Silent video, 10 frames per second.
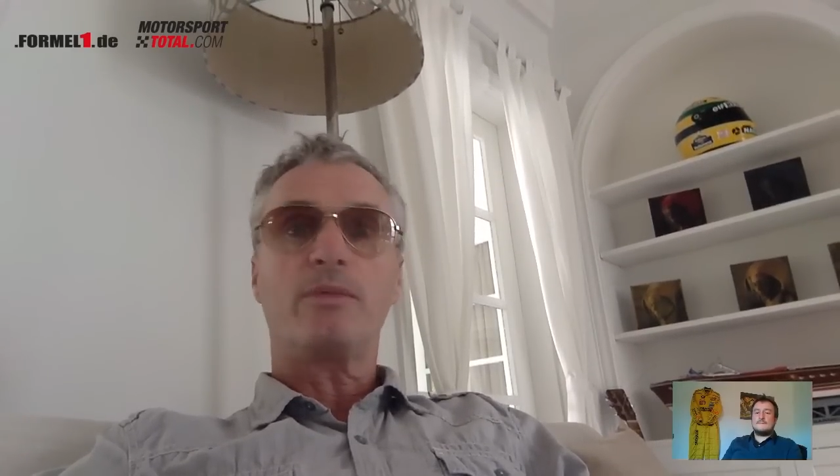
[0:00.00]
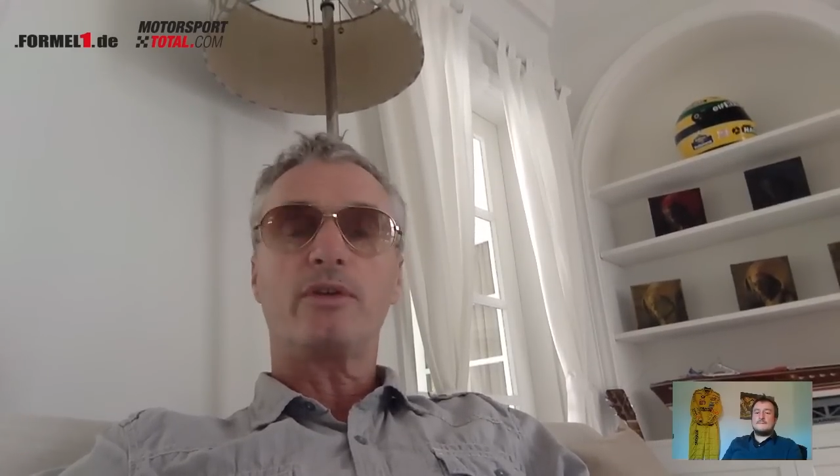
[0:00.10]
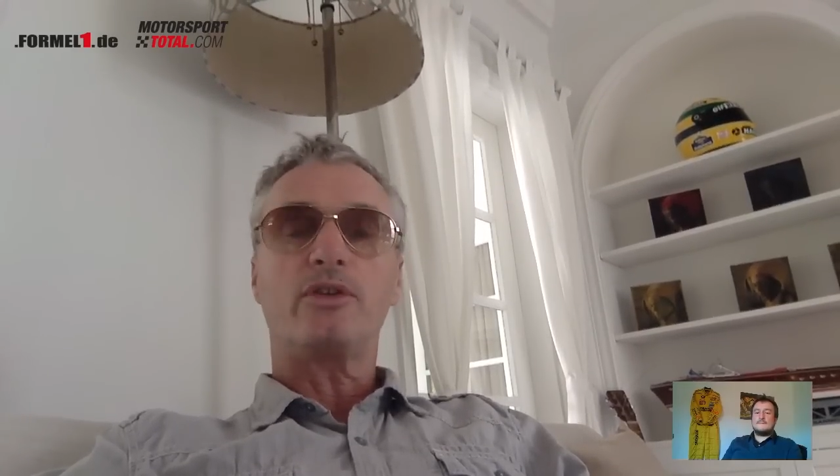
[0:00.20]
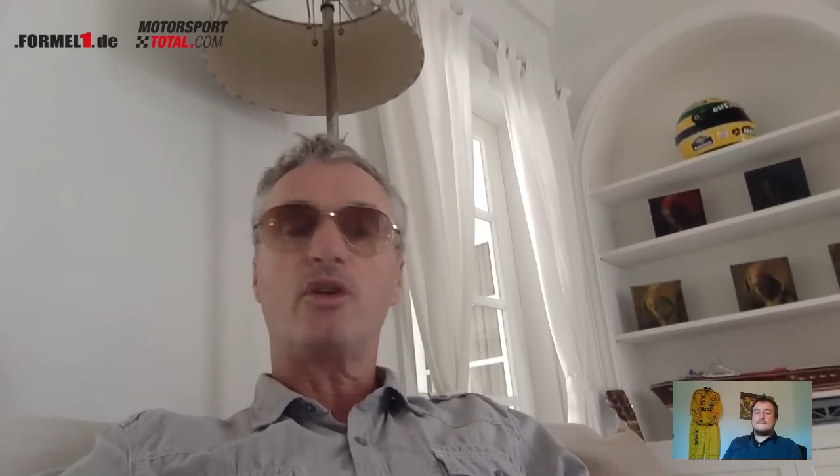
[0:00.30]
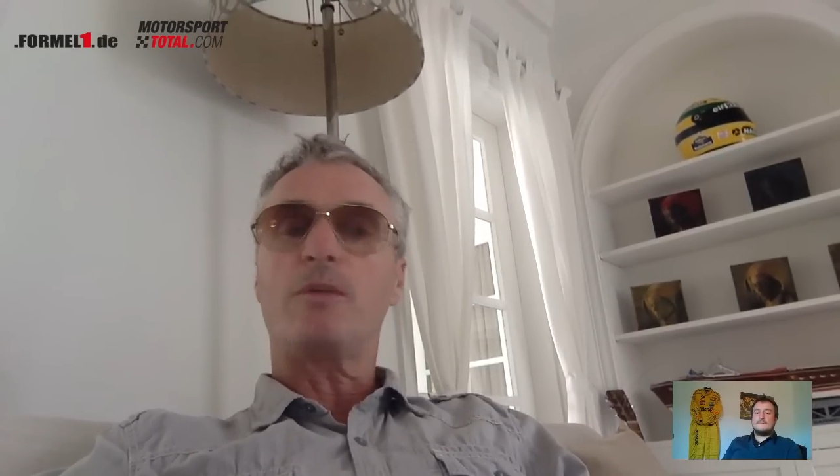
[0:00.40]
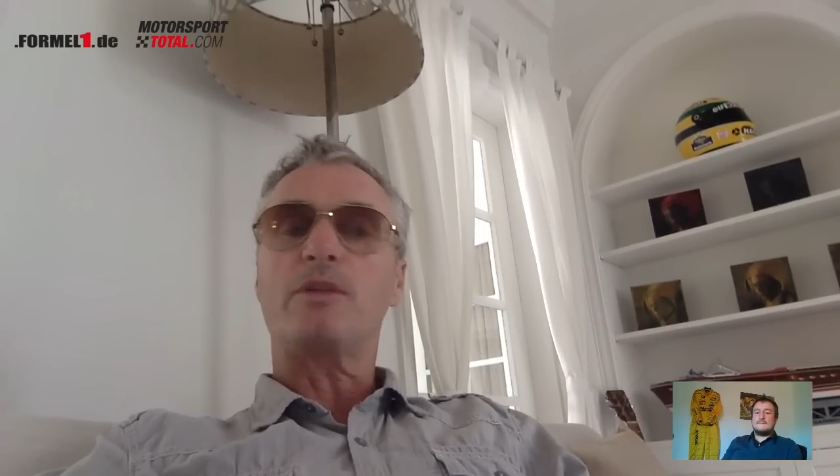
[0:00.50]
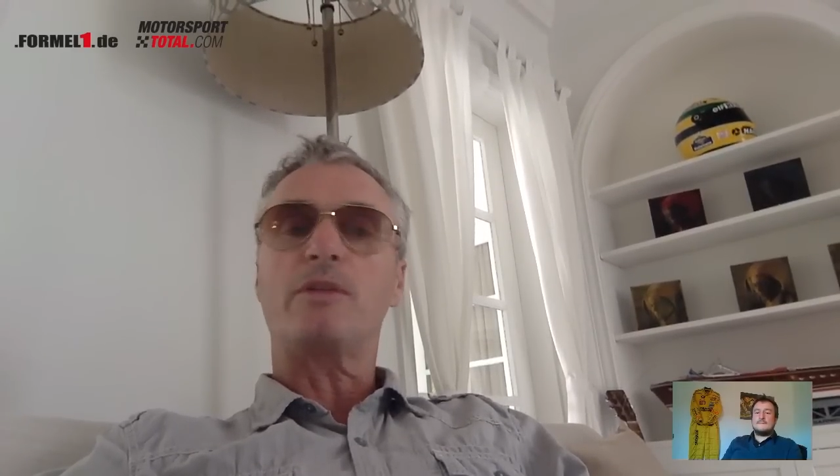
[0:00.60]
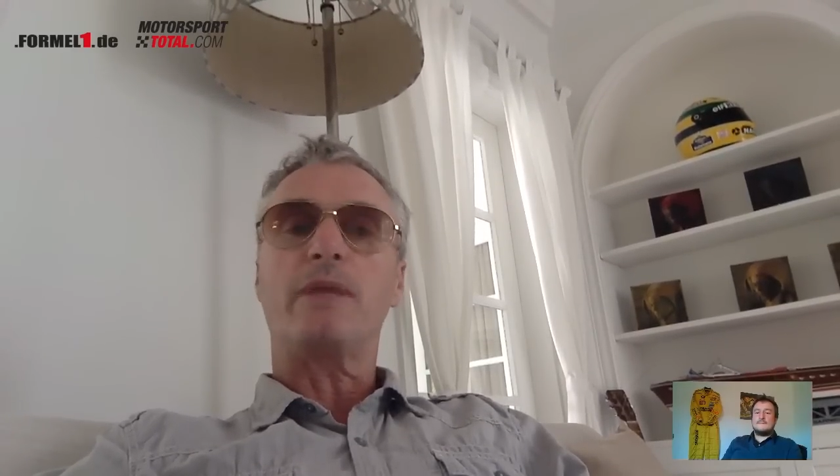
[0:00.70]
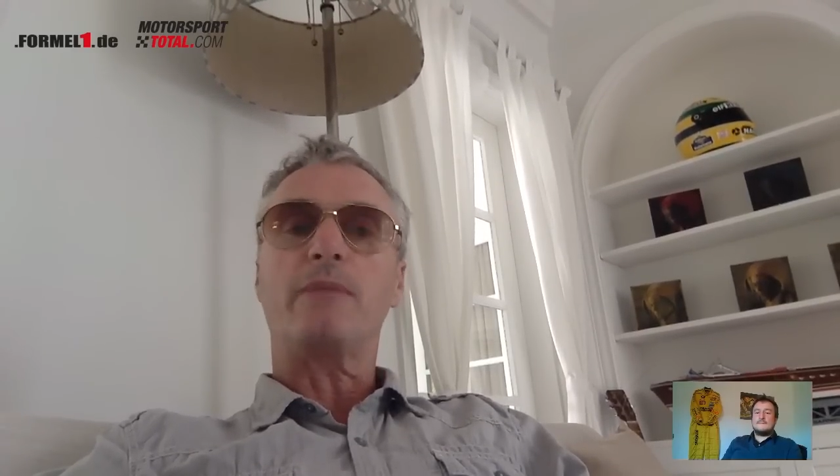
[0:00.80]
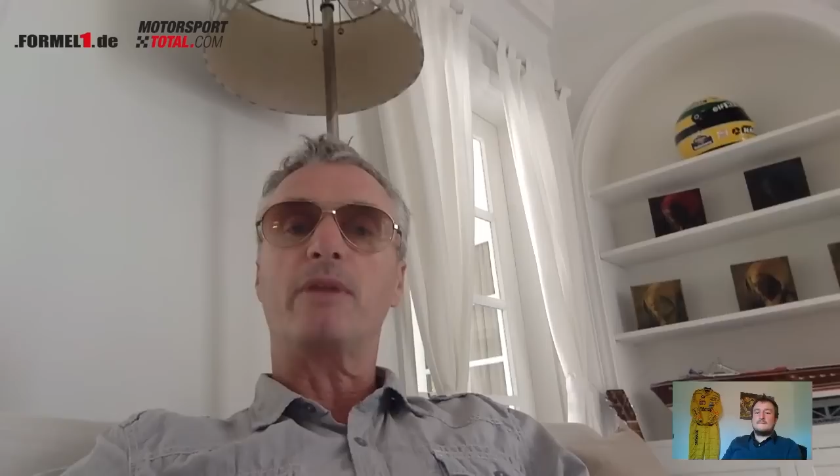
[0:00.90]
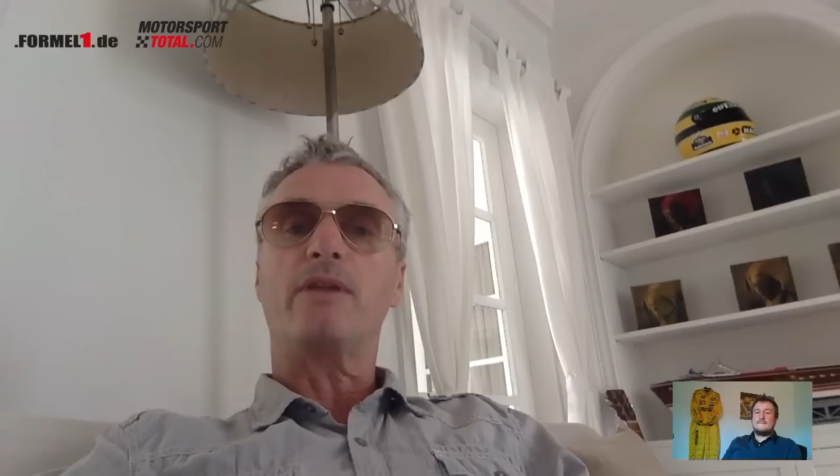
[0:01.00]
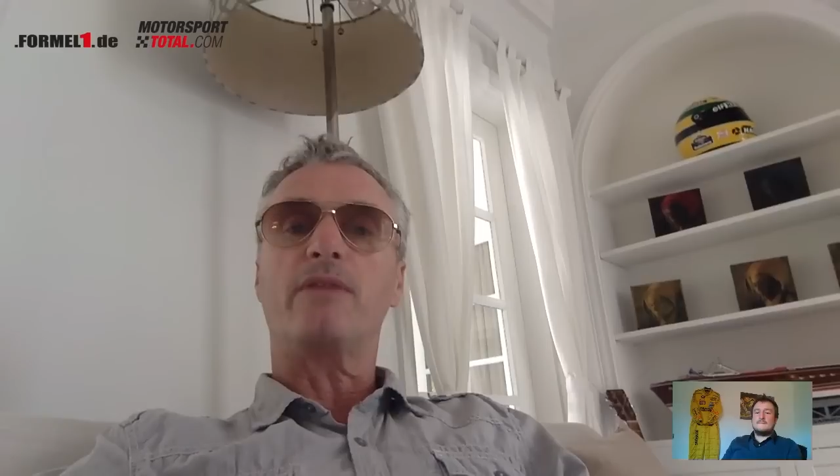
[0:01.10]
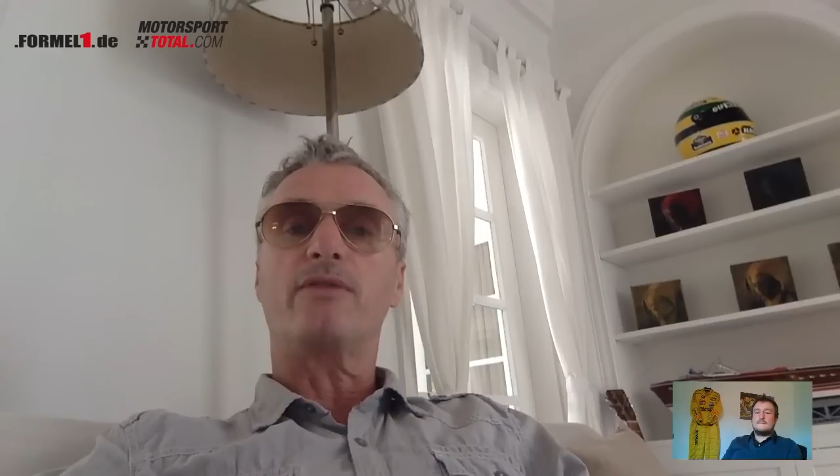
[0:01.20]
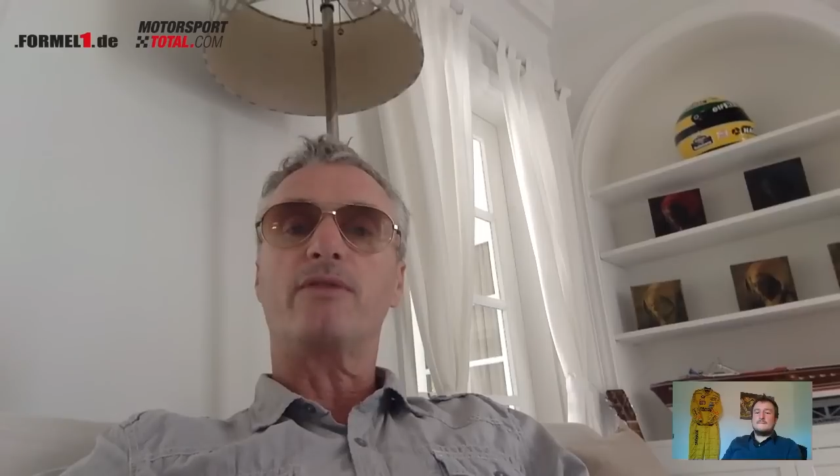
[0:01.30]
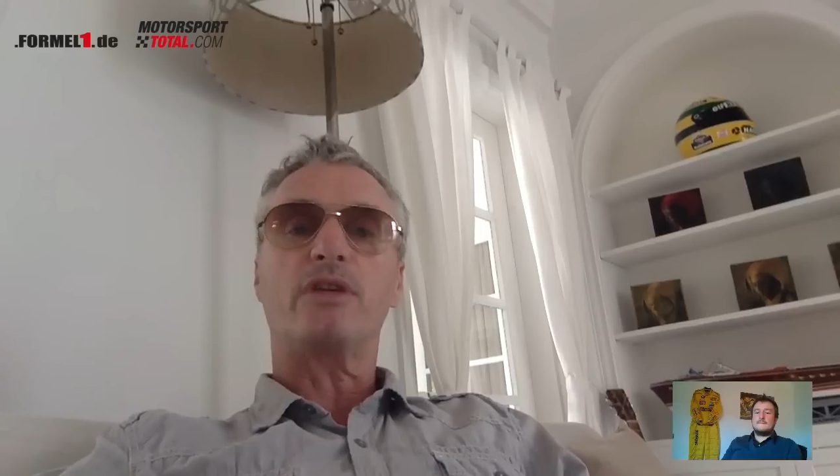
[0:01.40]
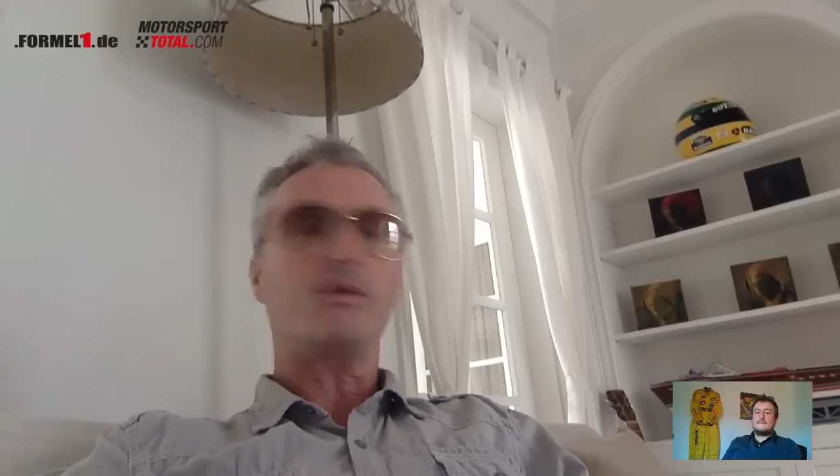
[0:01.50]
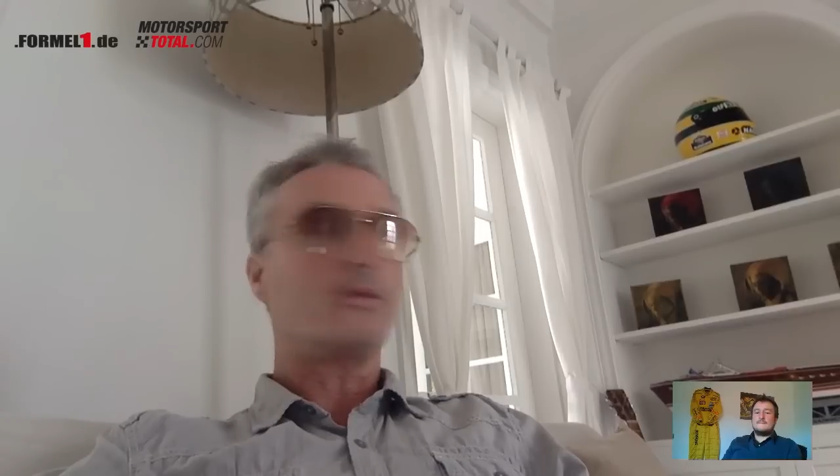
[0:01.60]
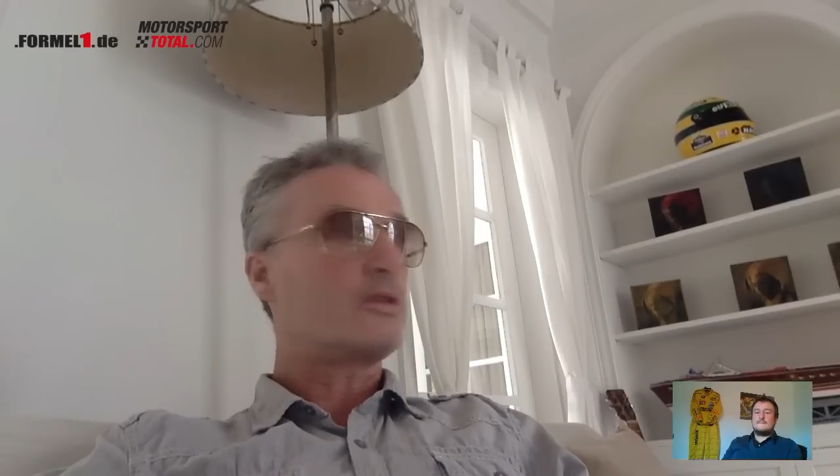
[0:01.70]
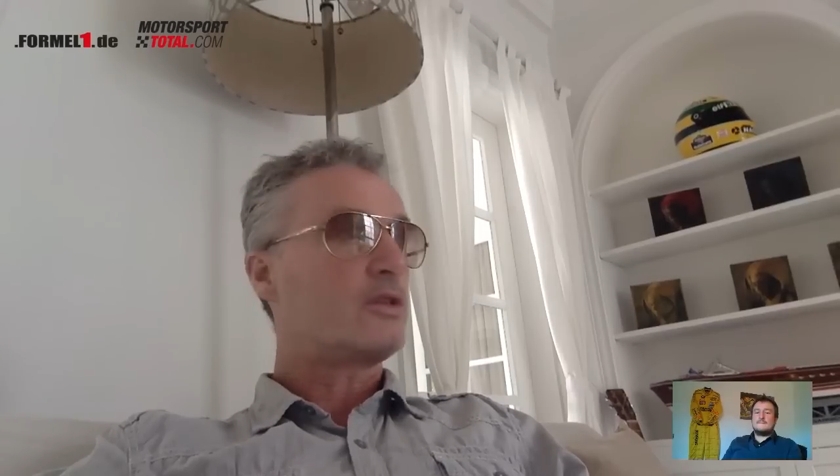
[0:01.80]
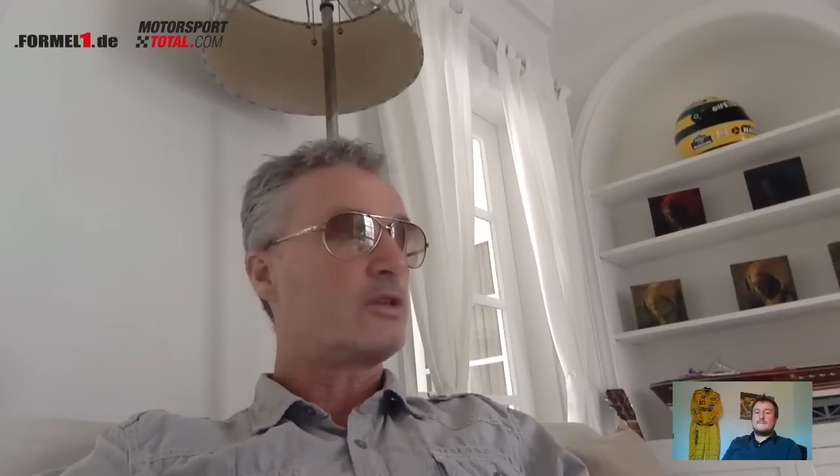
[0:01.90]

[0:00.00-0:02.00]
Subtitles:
Their job is to make money for shareholders.